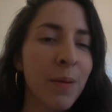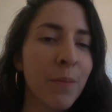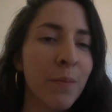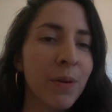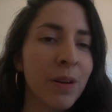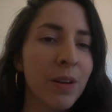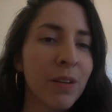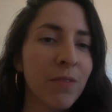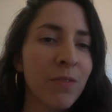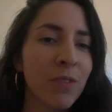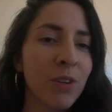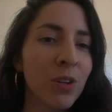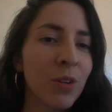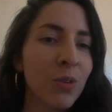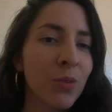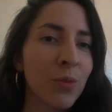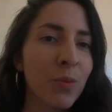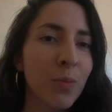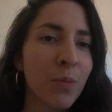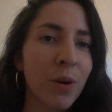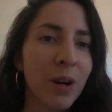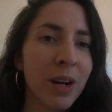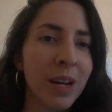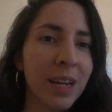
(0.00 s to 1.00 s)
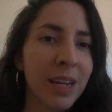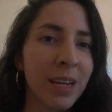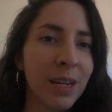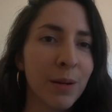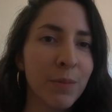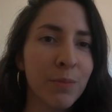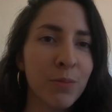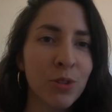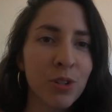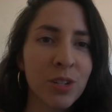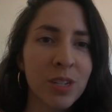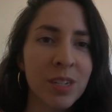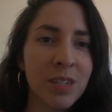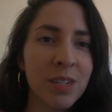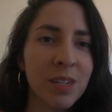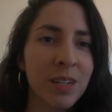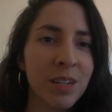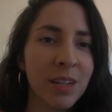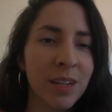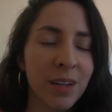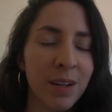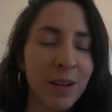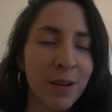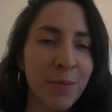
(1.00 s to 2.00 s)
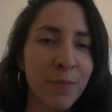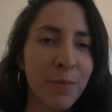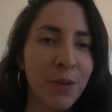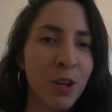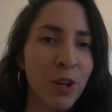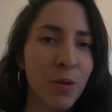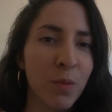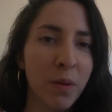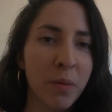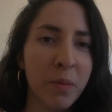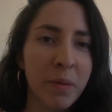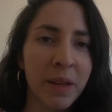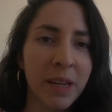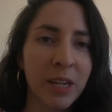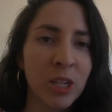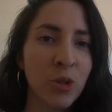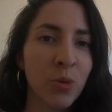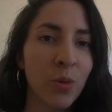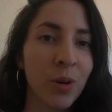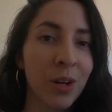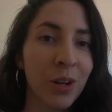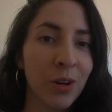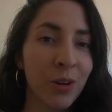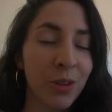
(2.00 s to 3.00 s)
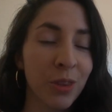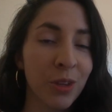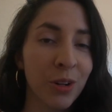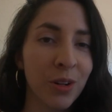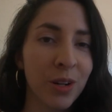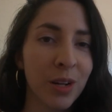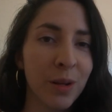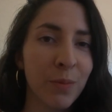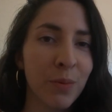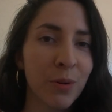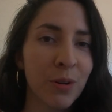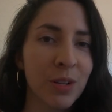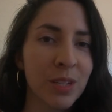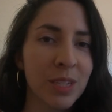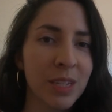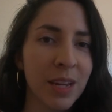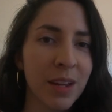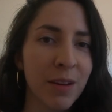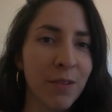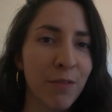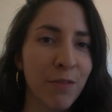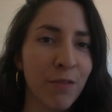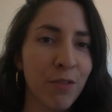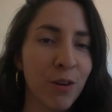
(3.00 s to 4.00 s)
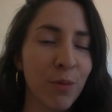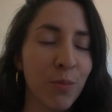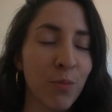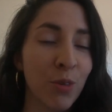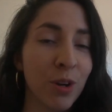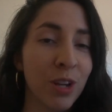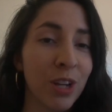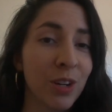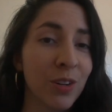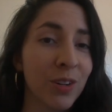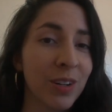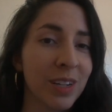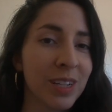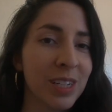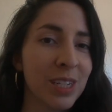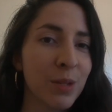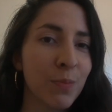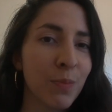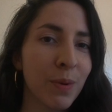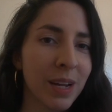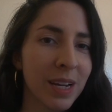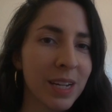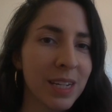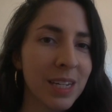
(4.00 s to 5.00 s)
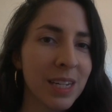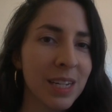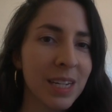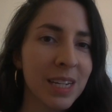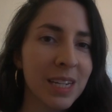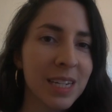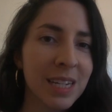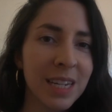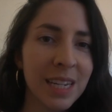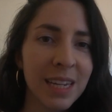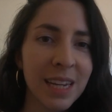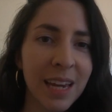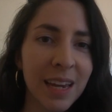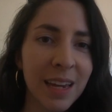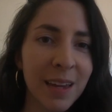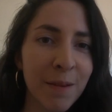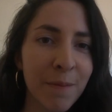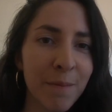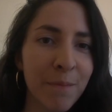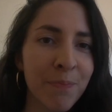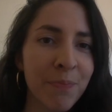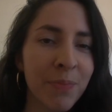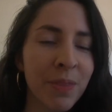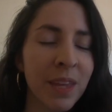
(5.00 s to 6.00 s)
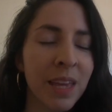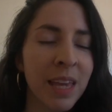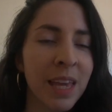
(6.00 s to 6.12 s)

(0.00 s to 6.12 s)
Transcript: But if you mark it up just, maybe like 20 or 30% from what you're expecting to get,